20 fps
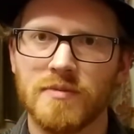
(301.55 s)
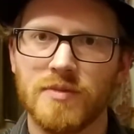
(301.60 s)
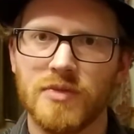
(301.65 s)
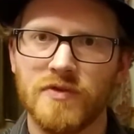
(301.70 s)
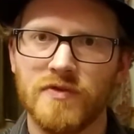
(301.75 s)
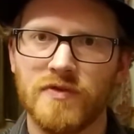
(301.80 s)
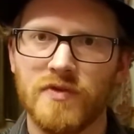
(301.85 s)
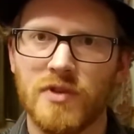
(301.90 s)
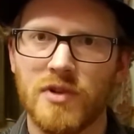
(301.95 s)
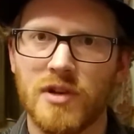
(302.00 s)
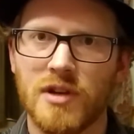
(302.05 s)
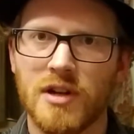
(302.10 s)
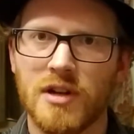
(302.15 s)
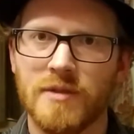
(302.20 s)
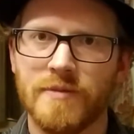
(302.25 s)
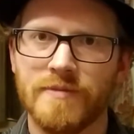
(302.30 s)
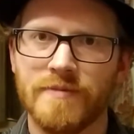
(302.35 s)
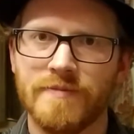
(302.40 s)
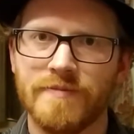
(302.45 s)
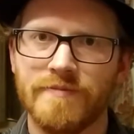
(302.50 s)

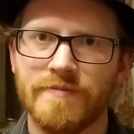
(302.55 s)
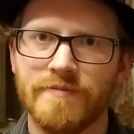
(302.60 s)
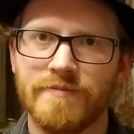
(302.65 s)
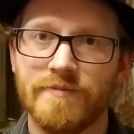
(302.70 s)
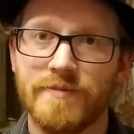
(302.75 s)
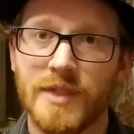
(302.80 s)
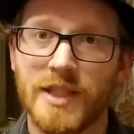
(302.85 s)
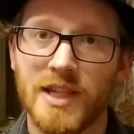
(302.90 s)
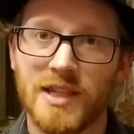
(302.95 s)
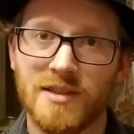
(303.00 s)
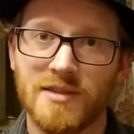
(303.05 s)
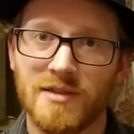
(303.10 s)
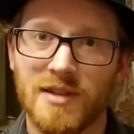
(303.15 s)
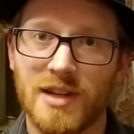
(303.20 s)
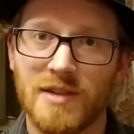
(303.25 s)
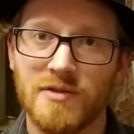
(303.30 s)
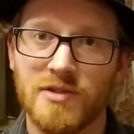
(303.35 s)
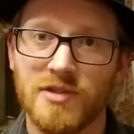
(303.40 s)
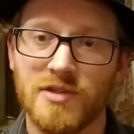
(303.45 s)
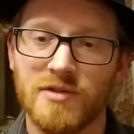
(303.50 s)
before, but that's what
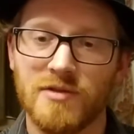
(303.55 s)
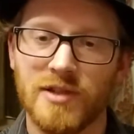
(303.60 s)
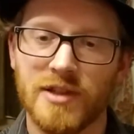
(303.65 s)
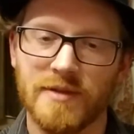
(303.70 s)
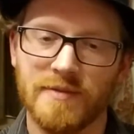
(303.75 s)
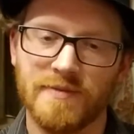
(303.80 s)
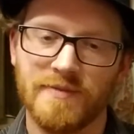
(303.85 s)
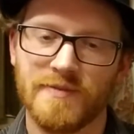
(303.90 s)
I was doing.